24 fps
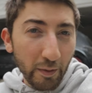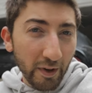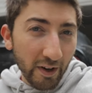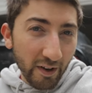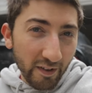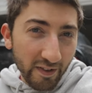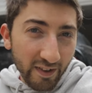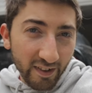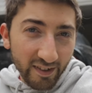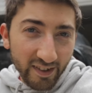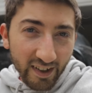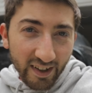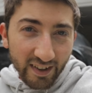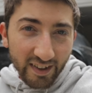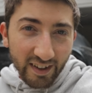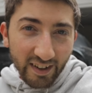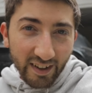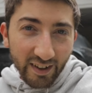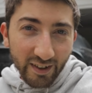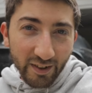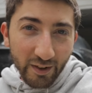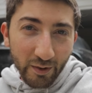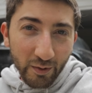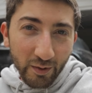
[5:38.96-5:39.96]
Let me know if there's
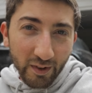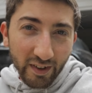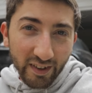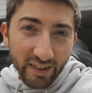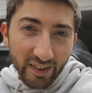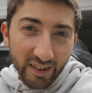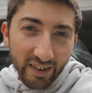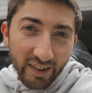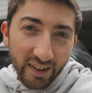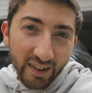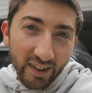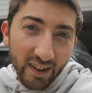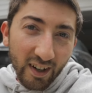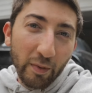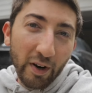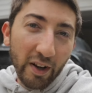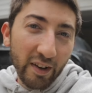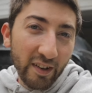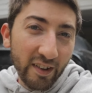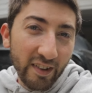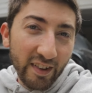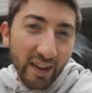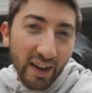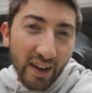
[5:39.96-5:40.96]
anything else you want to see, but
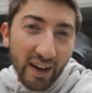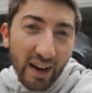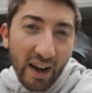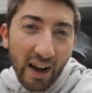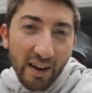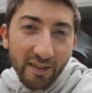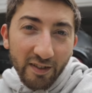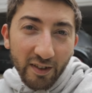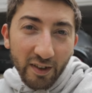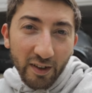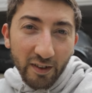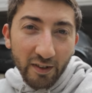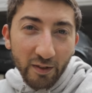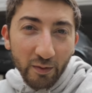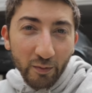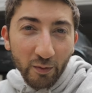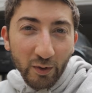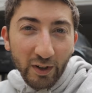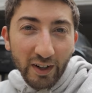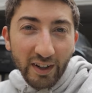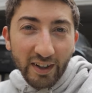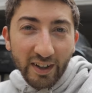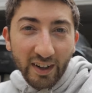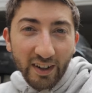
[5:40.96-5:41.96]
other than that, have an awesome
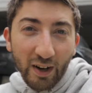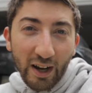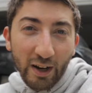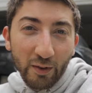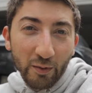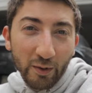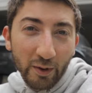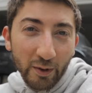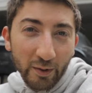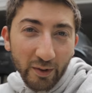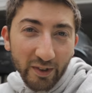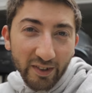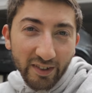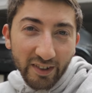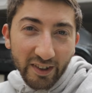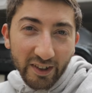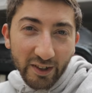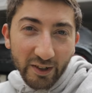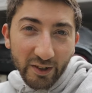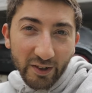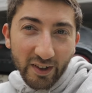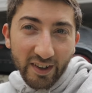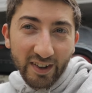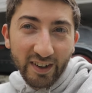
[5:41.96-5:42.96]
week, and we will see
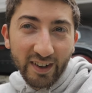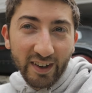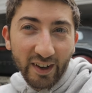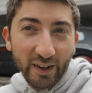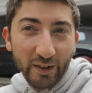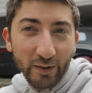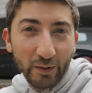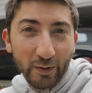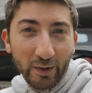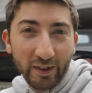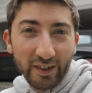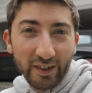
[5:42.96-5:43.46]
you in the next